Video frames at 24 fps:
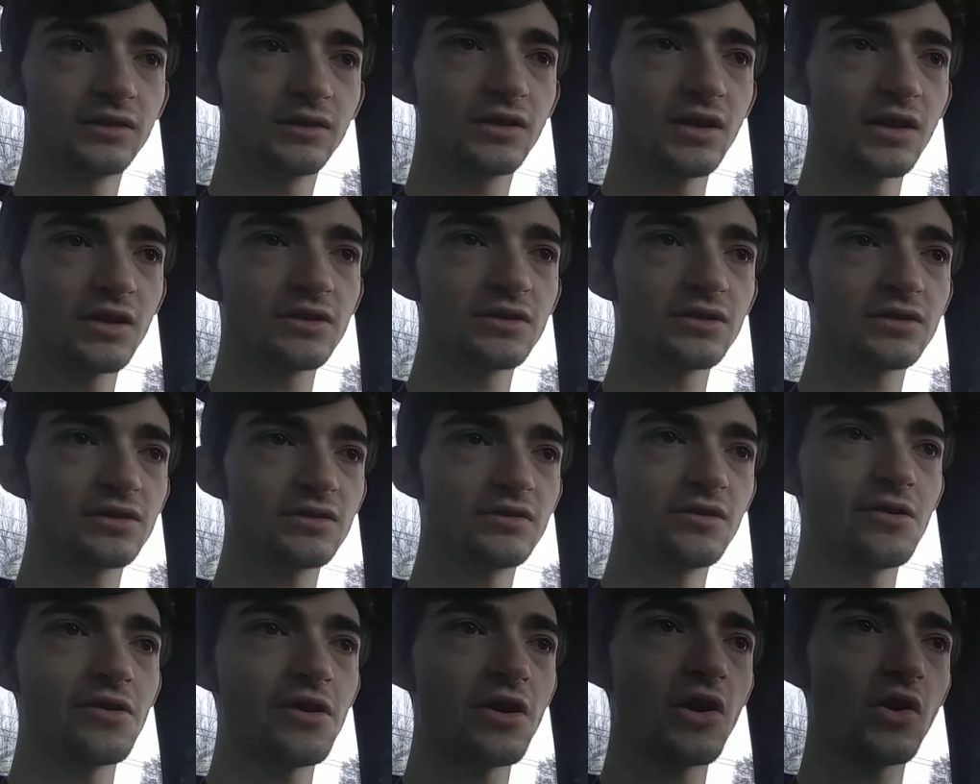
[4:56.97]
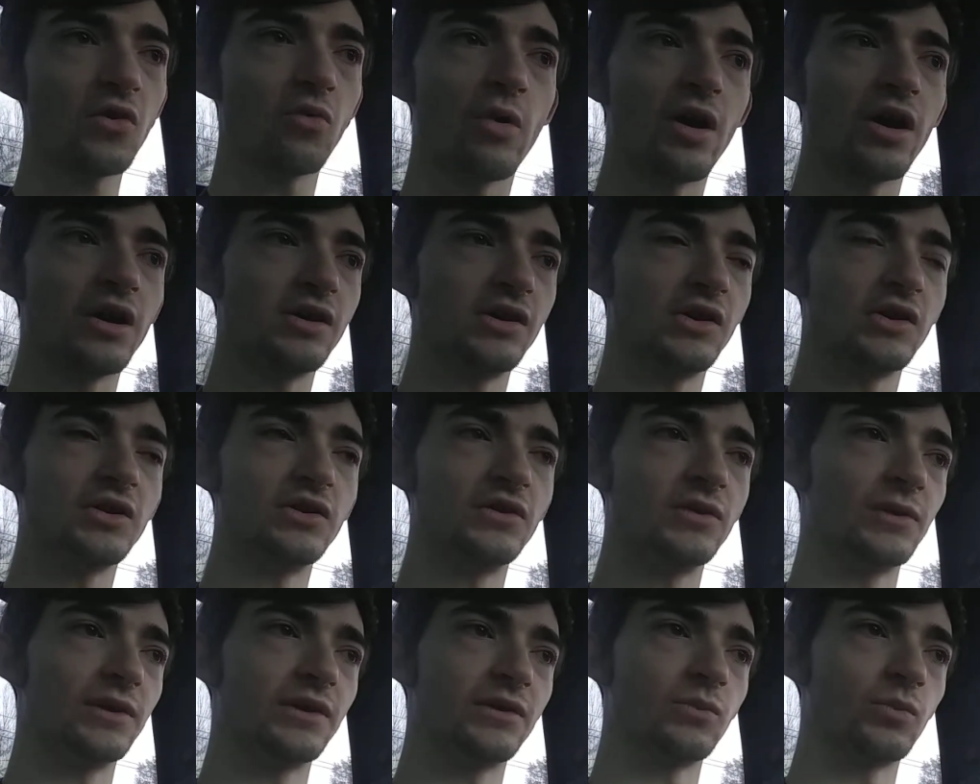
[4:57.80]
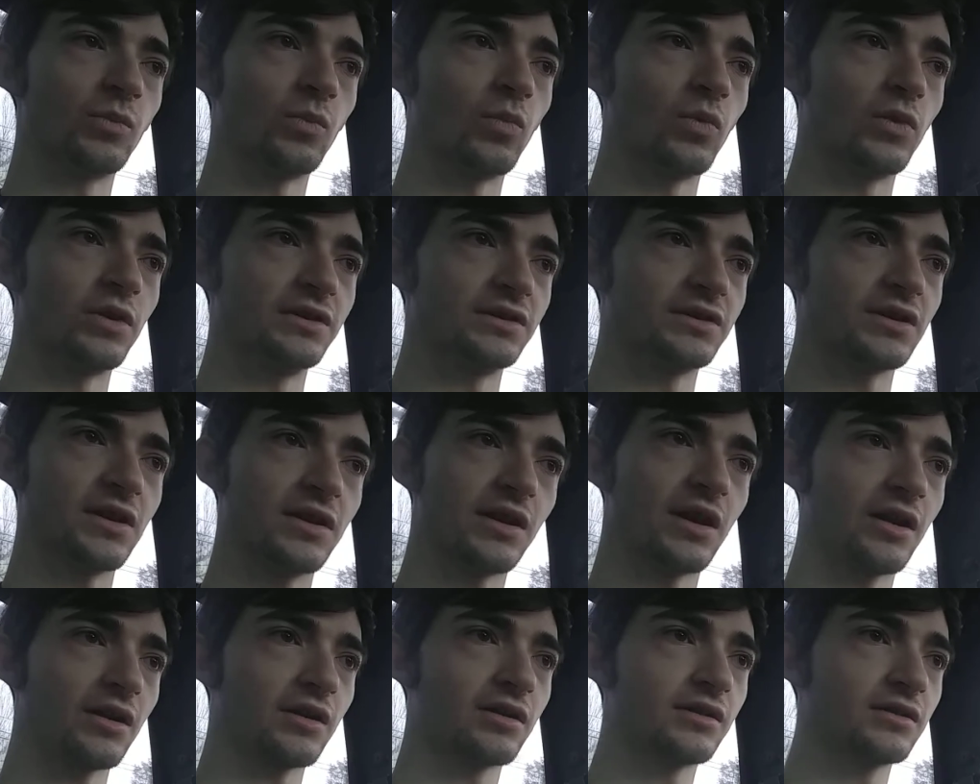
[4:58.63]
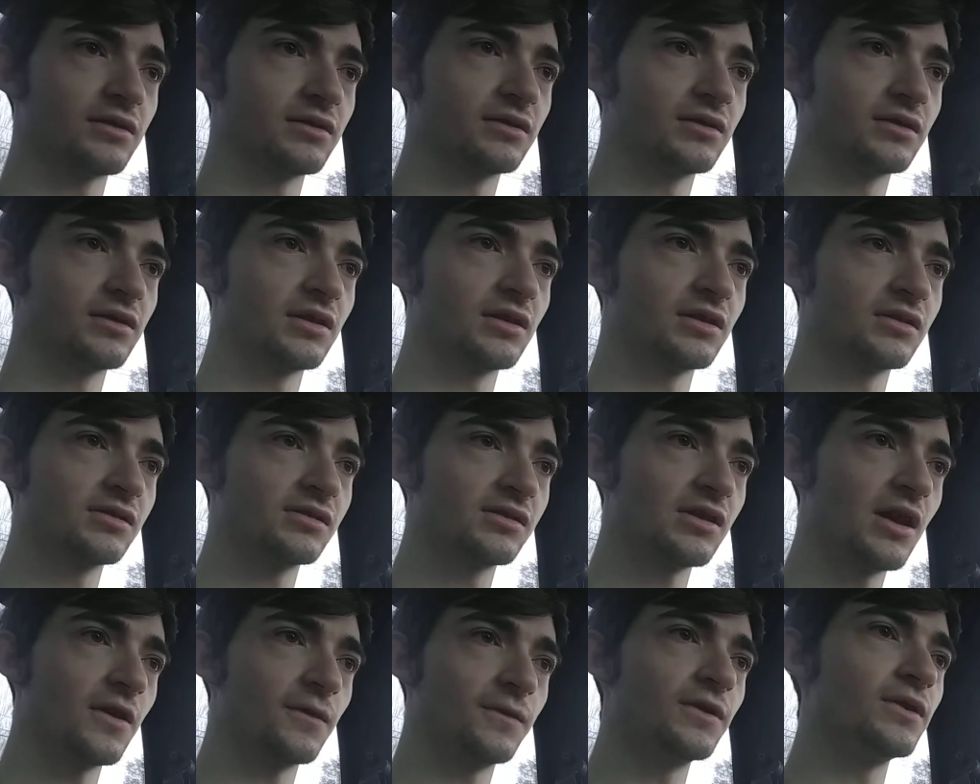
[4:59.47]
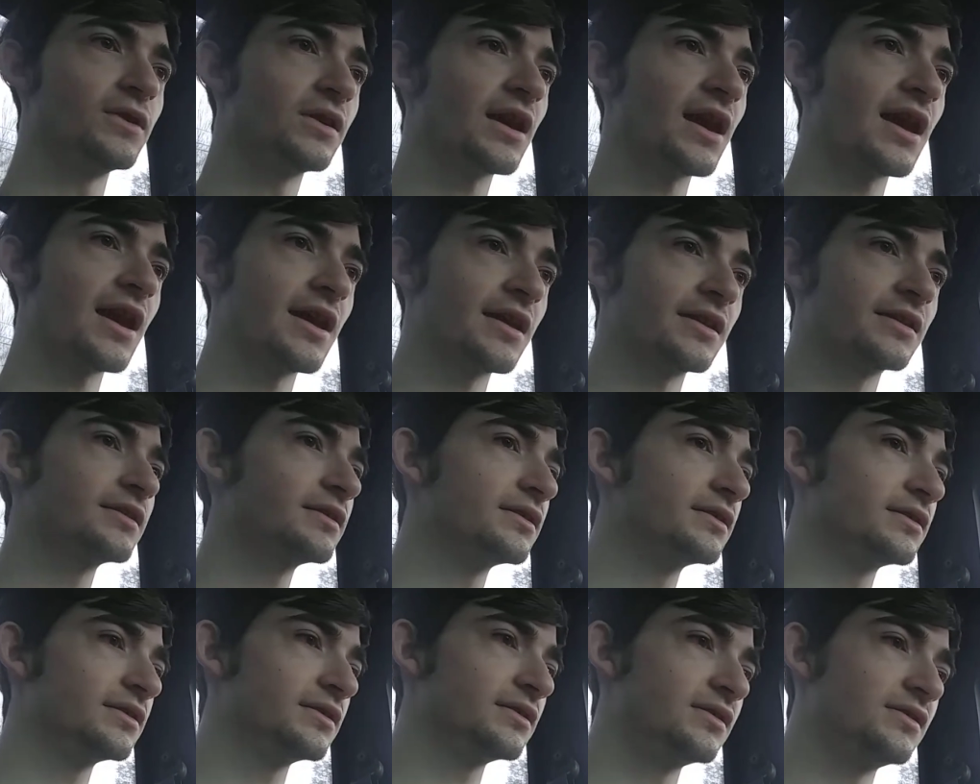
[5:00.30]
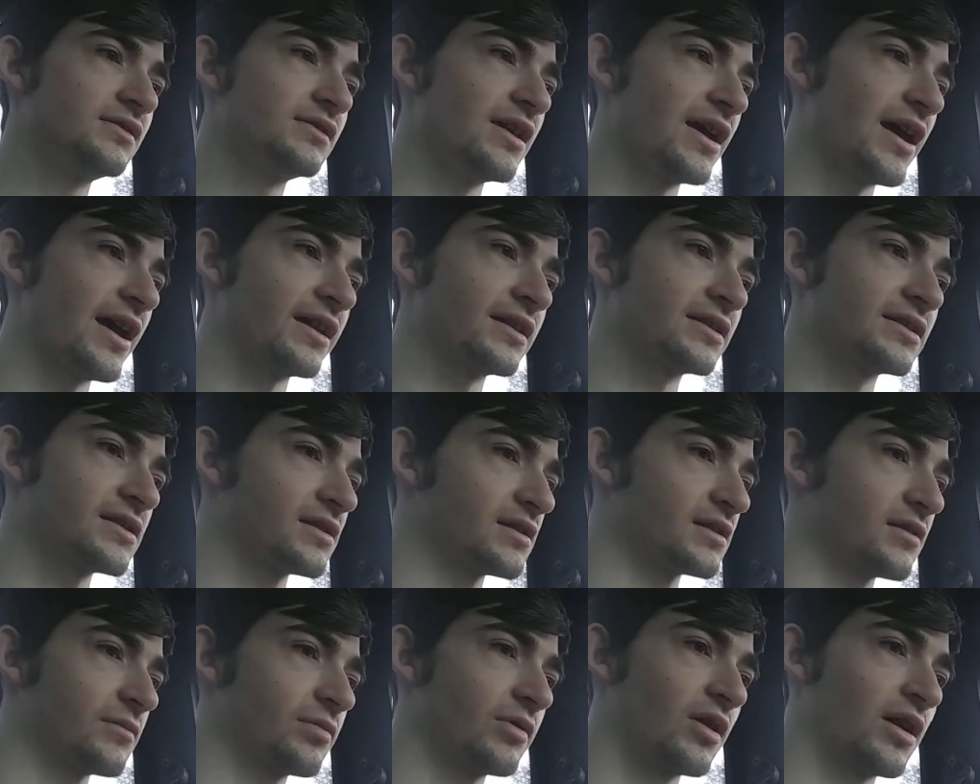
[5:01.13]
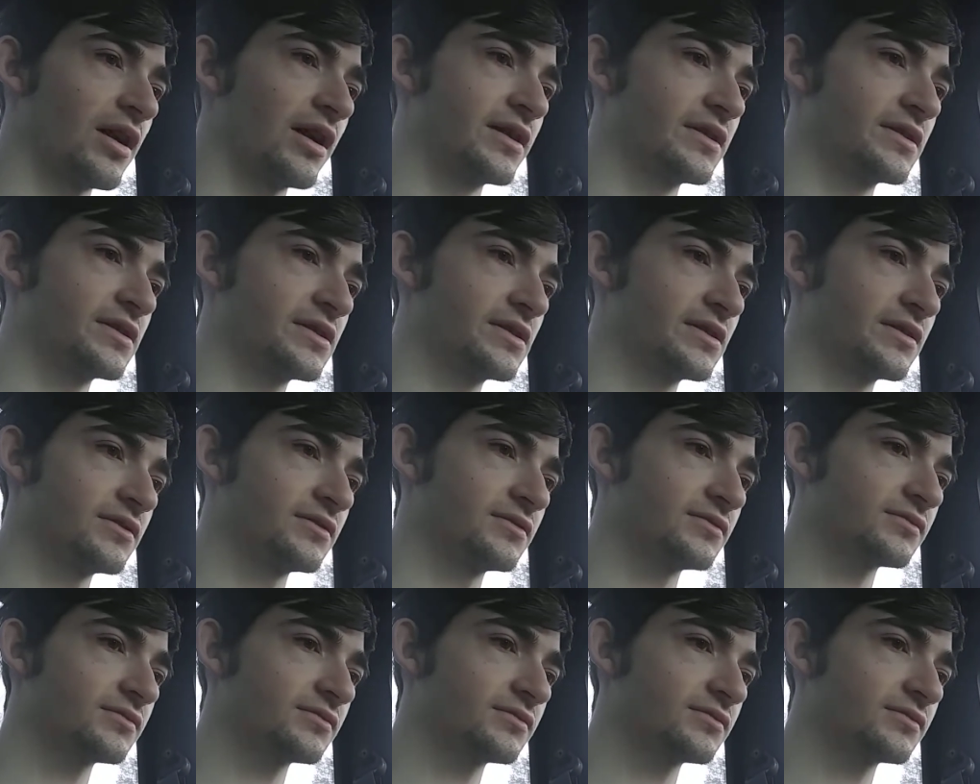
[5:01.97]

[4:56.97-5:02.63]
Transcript: there's no way you can do it in one turn. if you can, that's a surprise.